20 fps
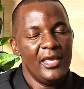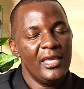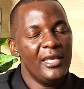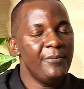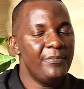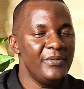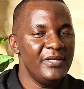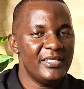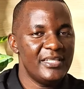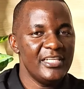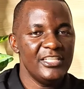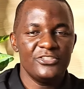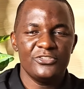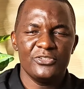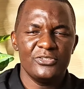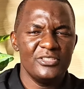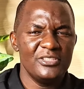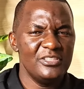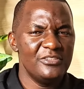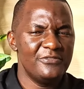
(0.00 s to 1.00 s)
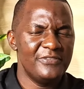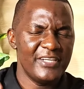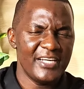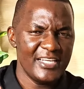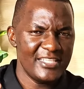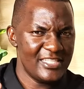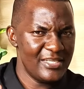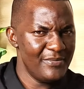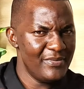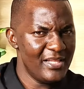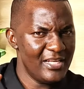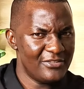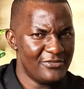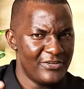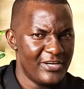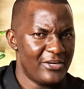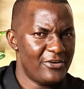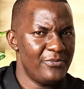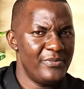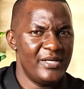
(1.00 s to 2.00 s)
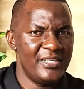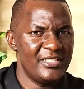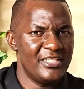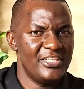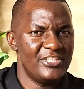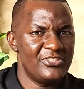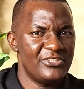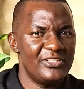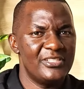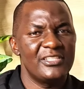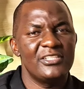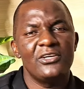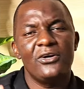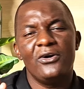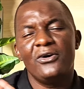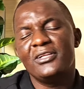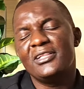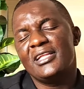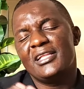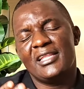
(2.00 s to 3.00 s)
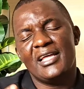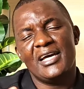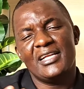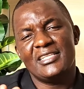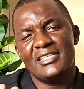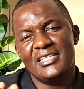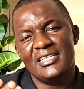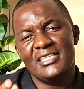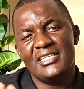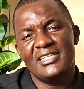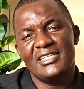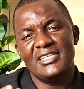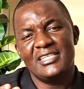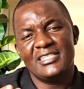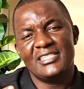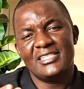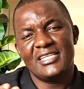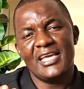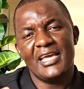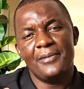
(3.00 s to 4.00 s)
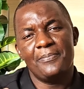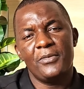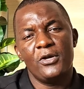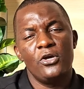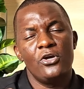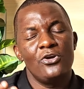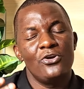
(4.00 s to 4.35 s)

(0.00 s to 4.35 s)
Implication is very similar to recommendation, only that in this step,